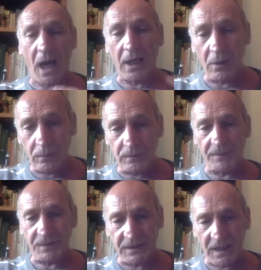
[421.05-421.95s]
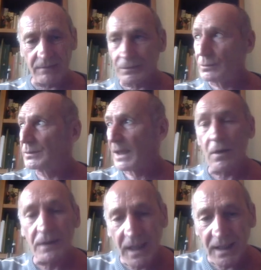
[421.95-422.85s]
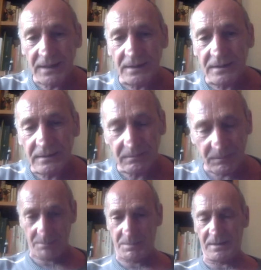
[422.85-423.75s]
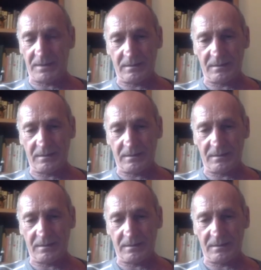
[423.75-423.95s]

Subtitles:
allow themselves to recognize maybe.